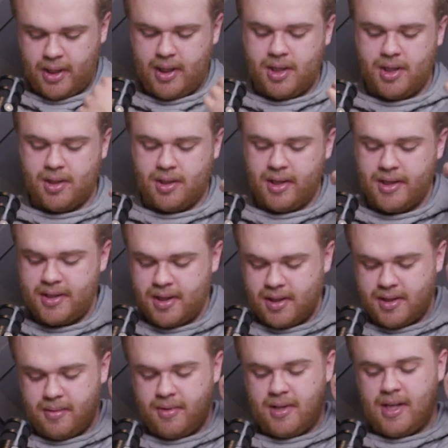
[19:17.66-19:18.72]
he's just listing
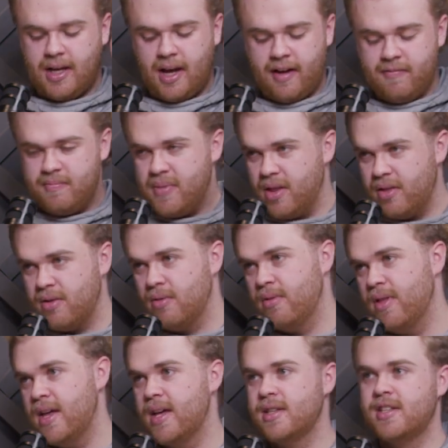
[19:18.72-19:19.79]
something like, I've been through
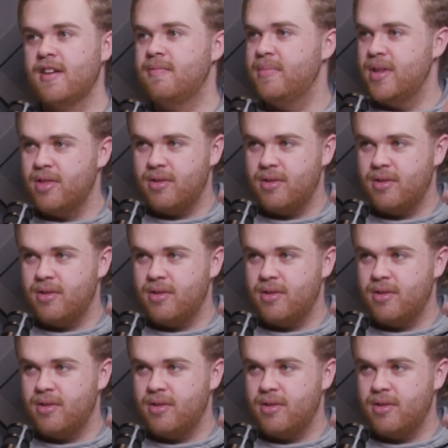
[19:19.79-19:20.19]
this, I've been